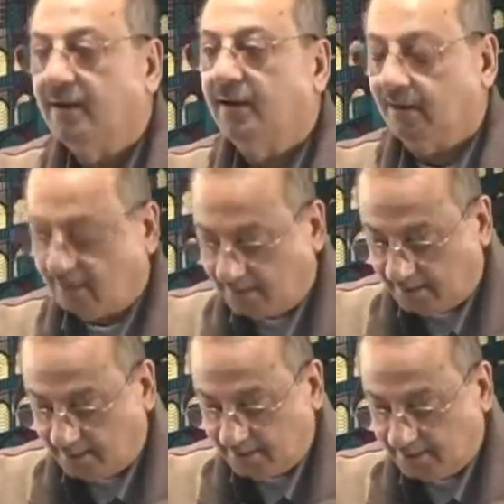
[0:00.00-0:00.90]

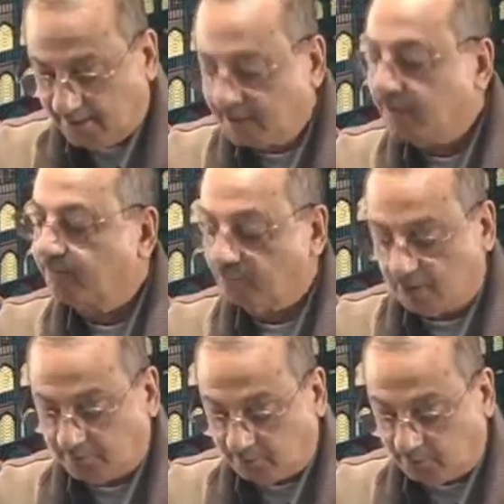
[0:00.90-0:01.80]
La ya'rifu
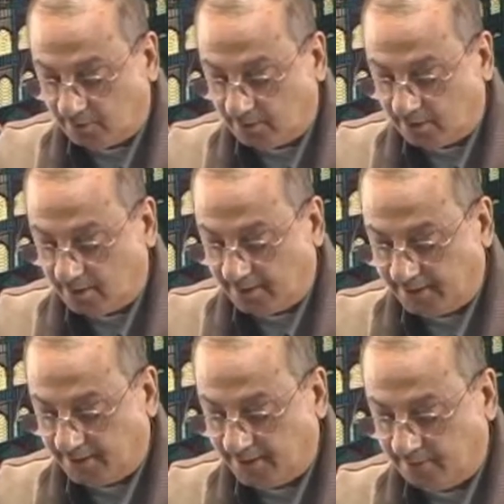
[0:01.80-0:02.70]
Abdullahi